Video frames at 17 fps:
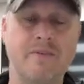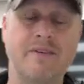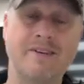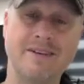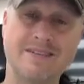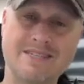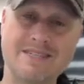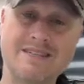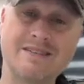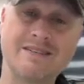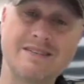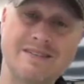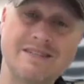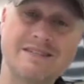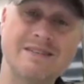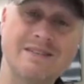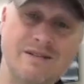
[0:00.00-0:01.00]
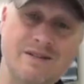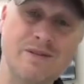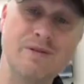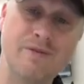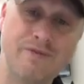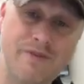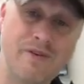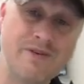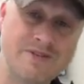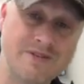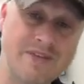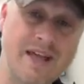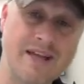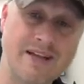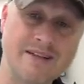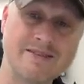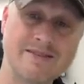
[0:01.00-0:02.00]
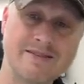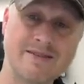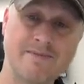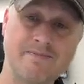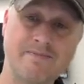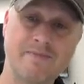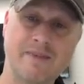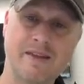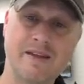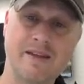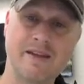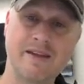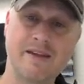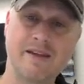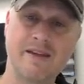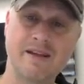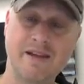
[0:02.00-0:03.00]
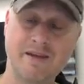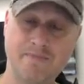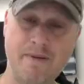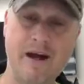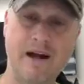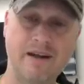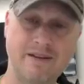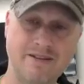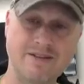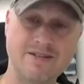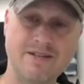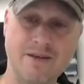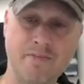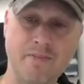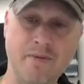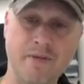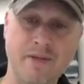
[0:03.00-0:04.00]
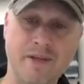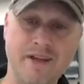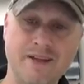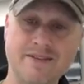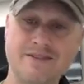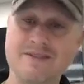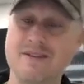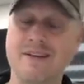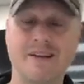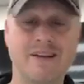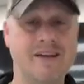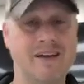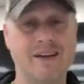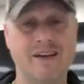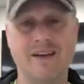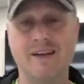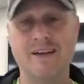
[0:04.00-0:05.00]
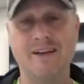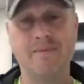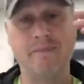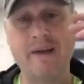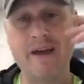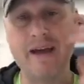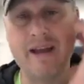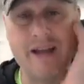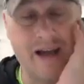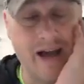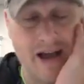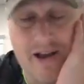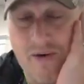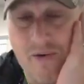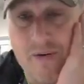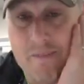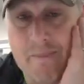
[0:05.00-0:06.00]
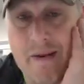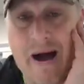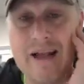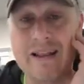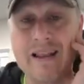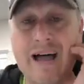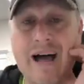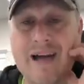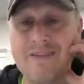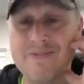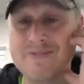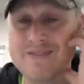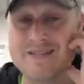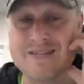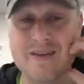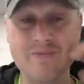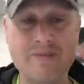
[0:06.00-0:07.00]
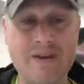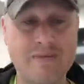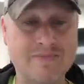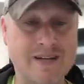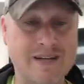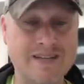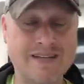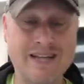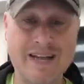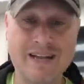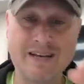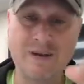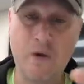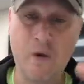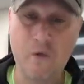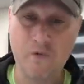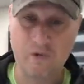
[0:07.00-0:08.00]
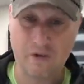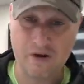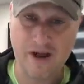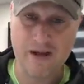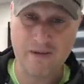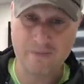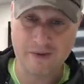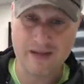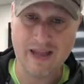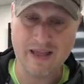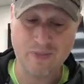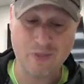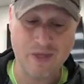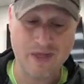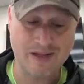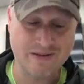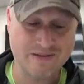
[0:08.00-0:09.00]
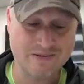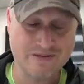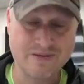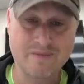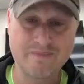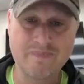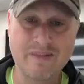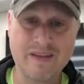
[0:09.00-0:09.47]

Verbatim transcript: Let's do the first things. Get back to the simple things. Man, I know in my life sometimes I tend to overcomplicate things.